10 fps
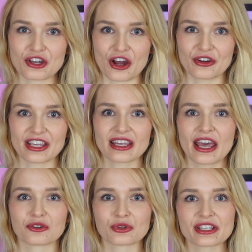coding
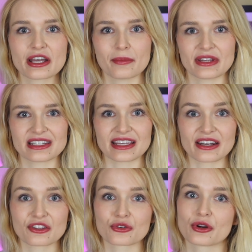and really commit to
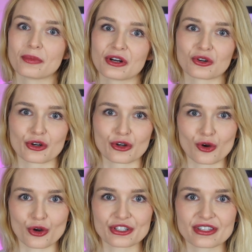getting through a book or a
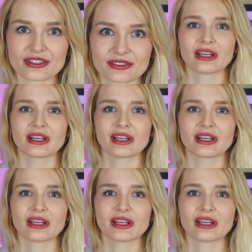course.